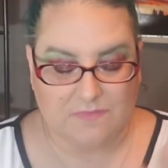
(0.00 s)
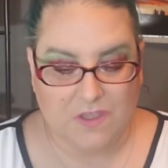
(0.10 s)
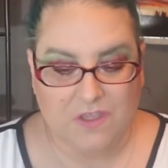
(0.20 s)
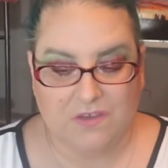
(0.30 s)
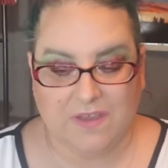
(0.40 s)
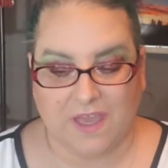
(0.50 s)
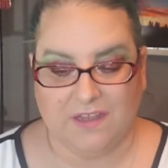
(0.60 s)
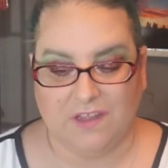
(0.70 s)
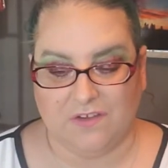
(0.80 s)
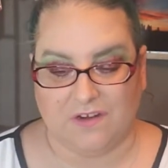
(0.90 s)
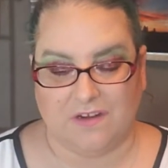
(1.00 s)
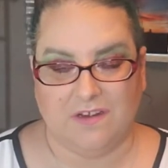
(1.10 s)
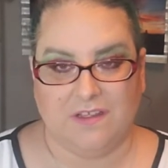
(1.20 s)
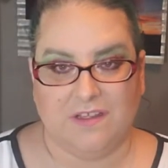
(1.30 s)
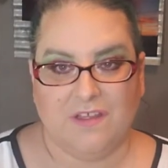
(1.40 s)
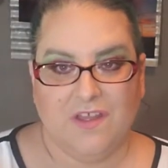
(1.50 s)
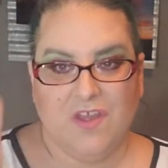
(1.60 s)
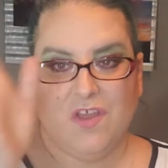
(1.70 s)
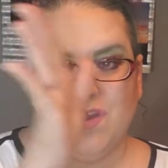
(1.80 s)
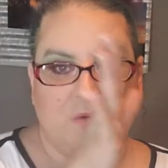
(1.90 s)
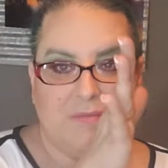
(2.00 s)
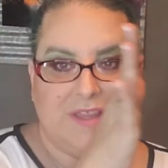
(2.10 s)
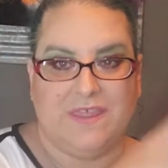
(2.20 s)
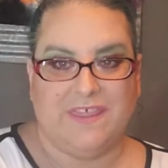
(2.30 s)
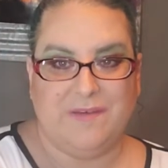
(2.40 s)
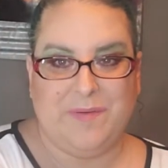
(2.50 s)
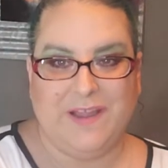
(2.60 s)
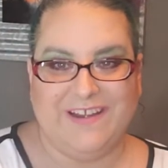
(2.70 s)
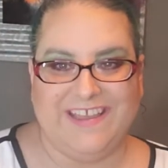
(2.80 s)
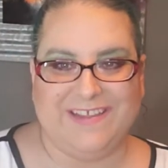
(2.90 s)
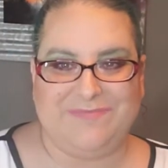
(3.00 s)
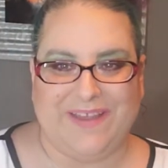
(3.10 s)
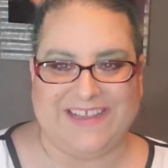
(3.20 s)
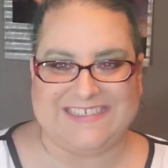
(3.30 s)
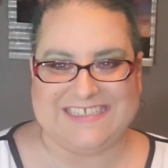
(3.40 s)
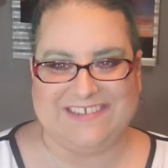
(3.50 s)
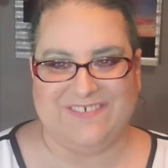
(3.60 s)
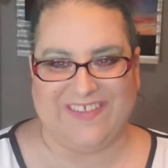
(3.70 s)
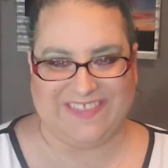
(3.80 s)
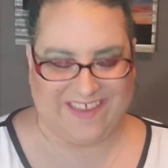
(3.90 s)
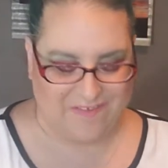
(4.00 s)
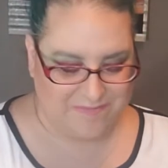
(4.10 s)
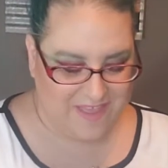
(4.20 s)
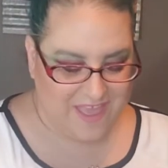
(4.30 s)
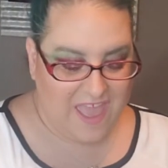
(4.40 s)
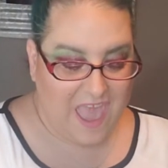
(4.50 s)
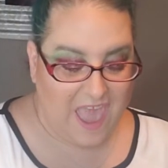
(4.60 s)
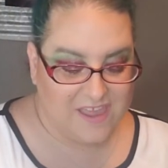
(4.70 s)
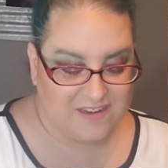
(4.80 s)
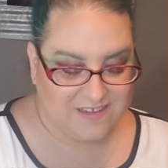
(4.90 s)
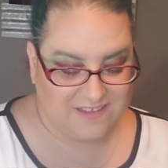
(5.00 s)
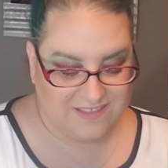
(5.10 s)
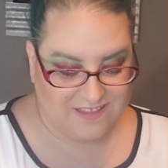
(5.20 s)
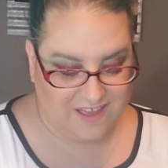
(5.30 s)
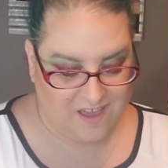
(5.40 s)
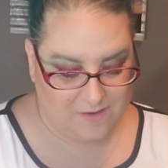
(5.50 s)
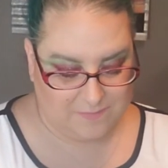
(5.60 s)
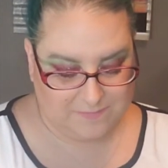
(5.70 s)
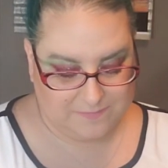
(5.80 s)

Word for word: you get your your monthly period panty with them. And um